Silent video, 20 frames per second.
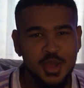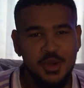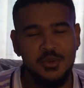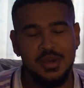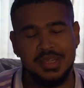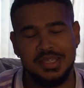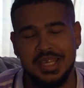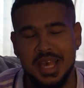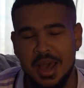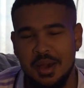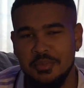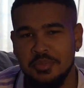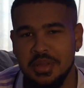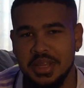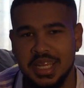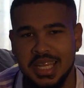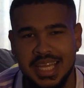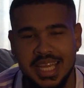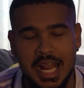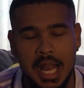yo, what's
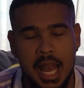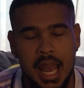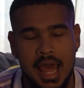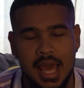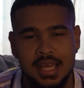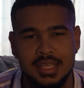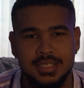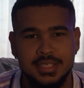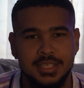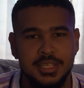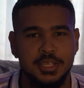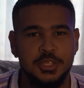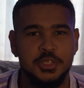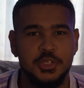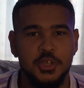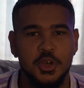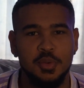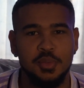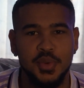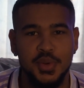happening, lads?
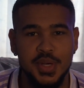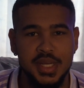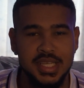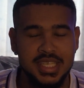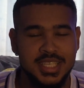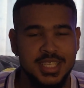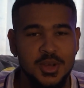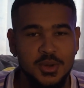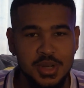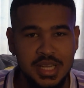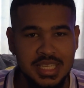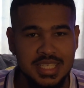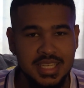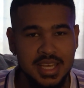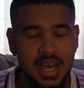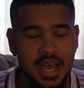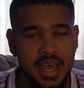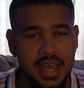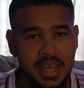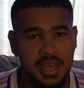It's your boy Solar
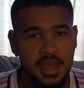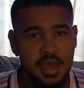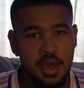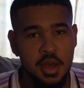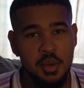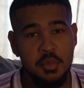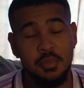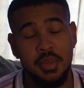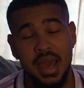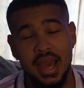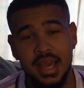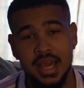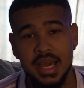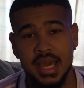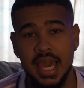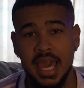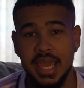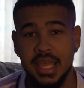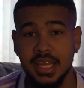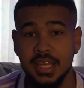Sky back
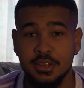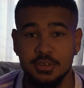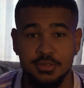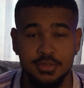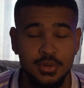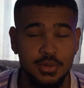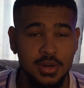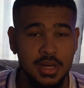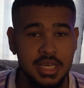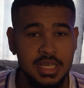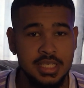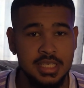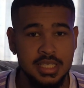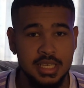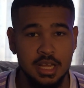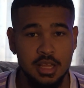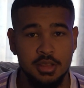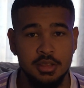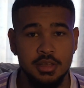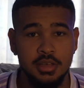again for
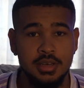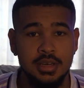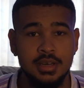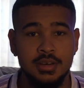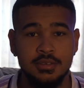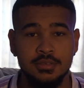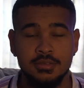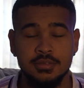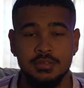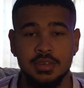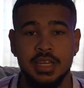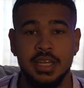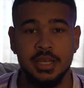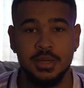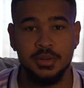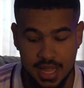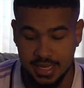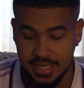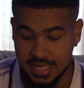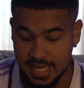another
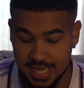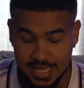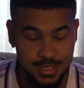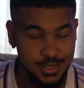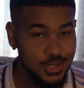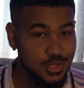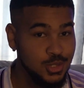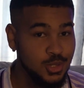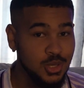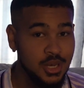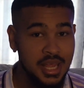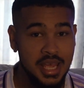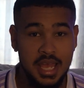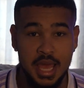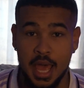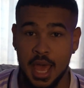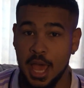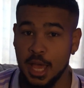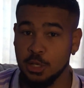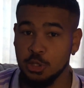video. And yes, today
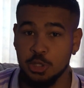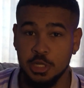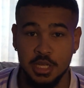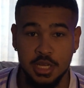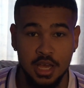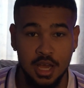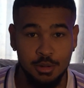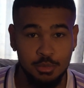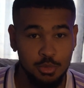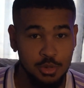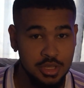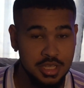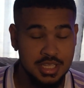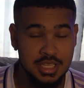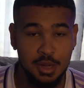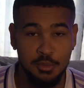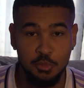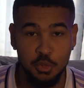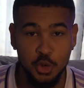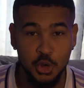I actually come with
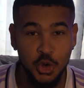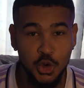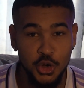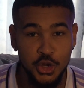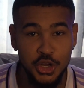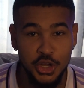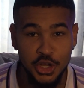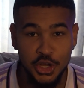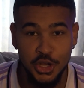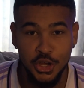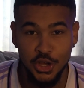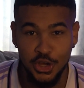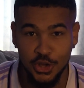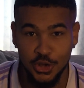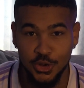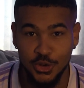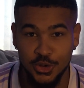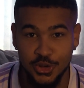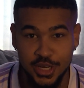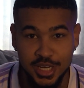some good,
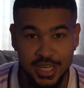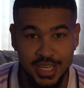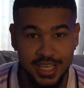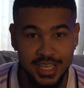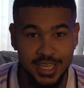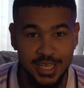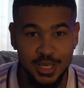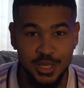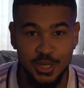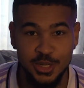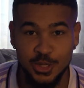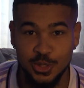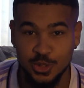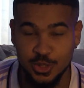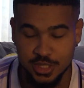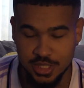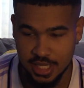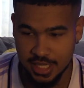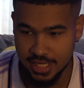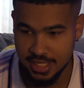good
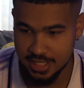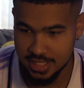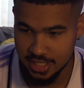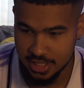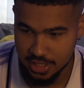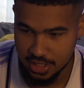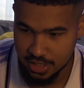news, ladies and